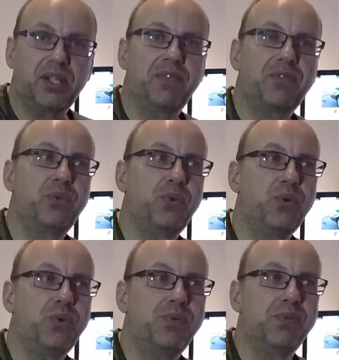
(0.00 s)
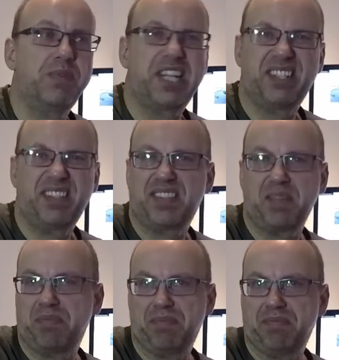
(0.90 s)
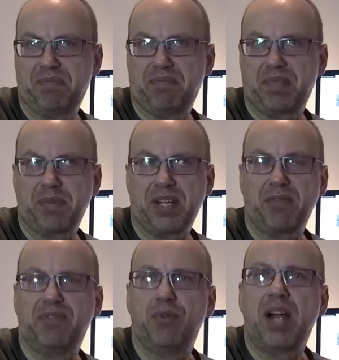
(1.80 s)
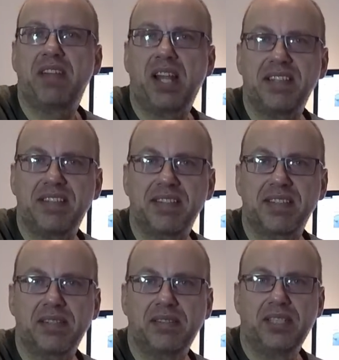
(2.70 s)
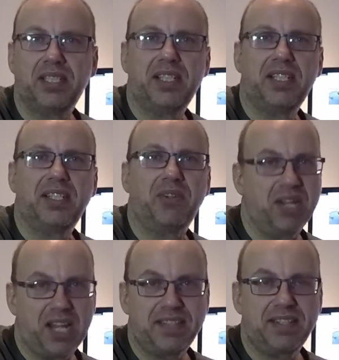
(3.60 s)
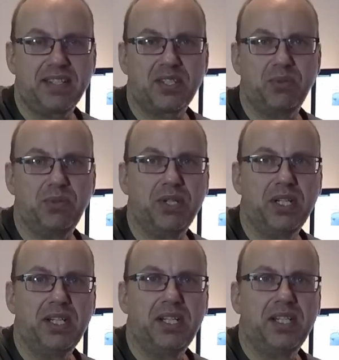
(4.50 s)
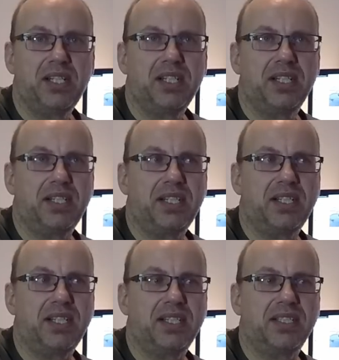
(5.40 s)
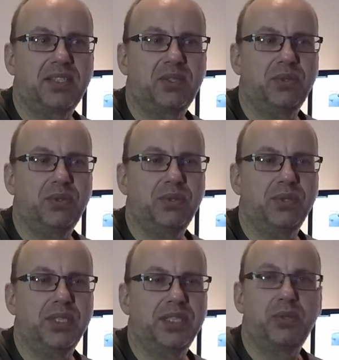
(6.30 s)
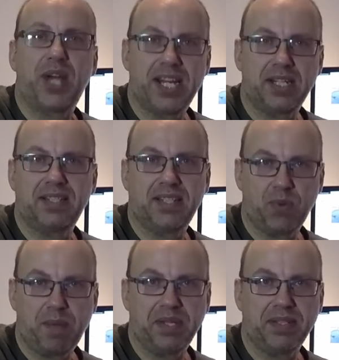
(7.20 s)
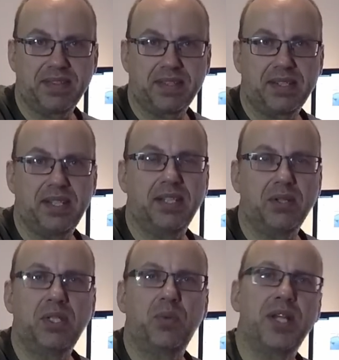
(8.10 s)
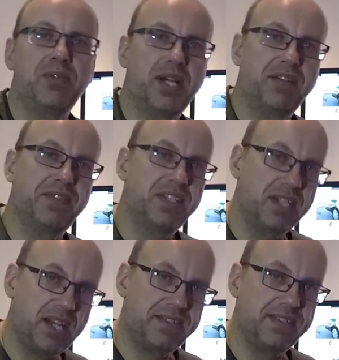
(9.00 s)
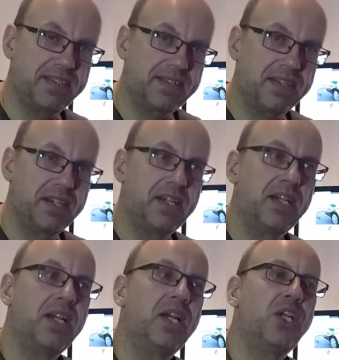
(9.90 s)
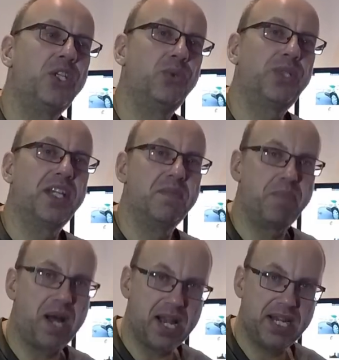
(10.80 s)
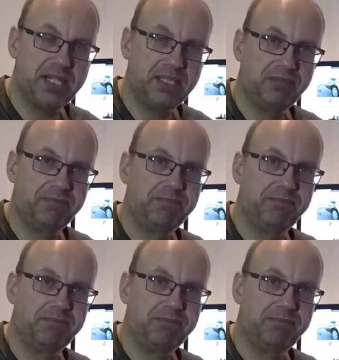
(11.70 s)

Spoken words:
You have to make some kind of driver license or a license to handle these weapons. And only when you have this license, you can buy,